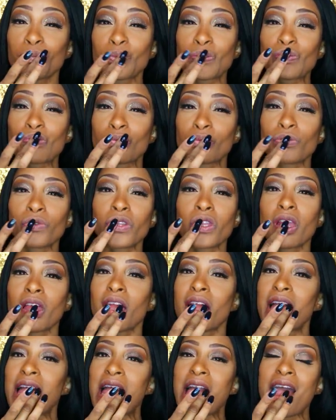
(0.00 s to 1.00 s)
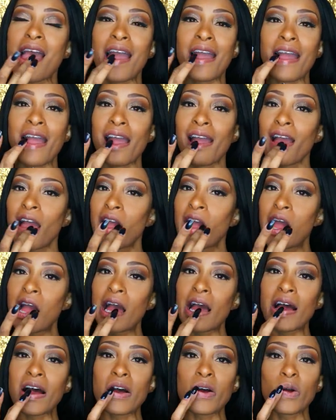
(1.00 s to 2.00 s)
Farasali, help your girl out,
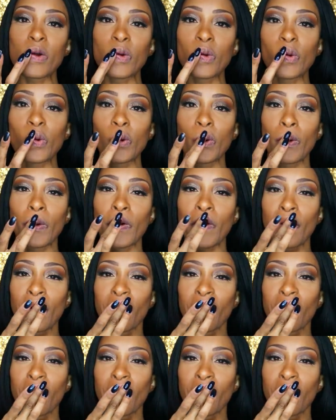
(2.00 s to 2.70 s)
please.